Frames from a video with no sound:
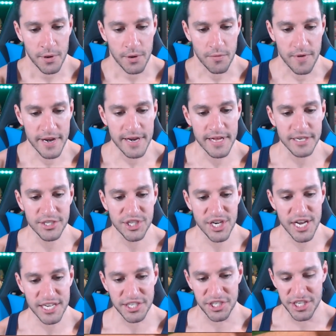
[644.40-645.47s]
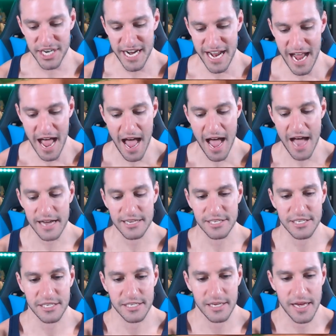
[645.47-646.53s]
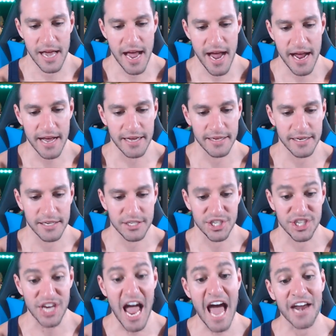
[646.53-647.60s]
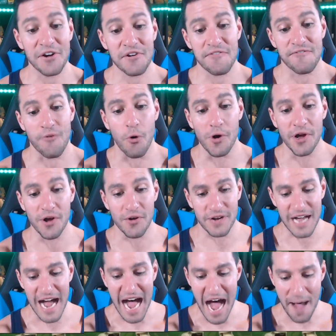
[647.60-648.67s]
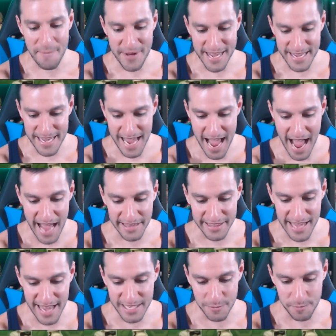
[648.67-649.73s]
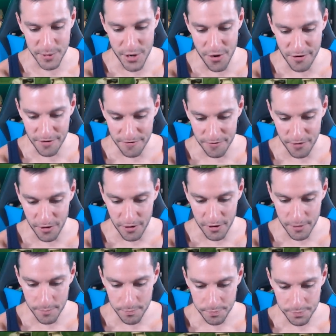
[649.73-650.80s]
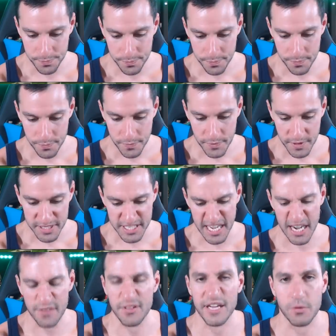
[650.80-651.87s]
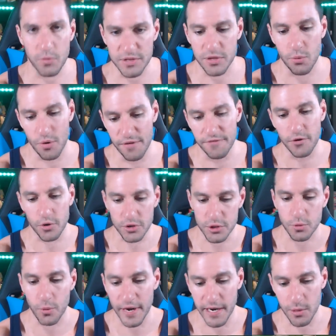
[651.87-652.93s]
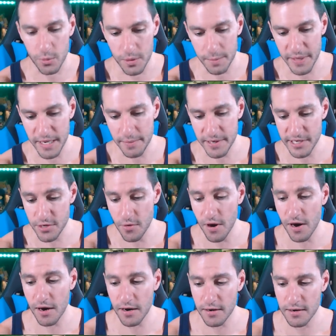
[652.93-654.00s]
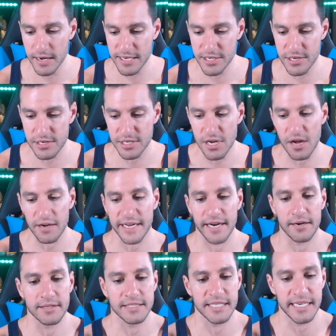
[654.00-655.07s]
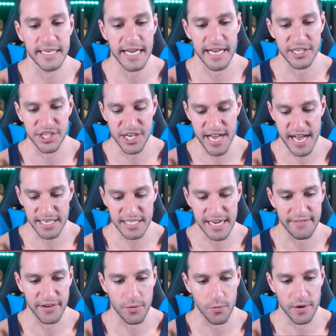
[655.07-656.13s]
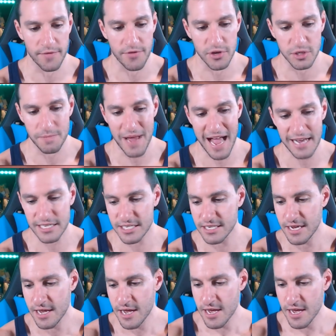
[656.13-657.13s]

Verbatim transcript: Greninja GX, and Shattered Foil Copycat. That's beautiful kind of like what the reverse rare would be. But you are, as you saw, guaranteed a GX in every one of those packs.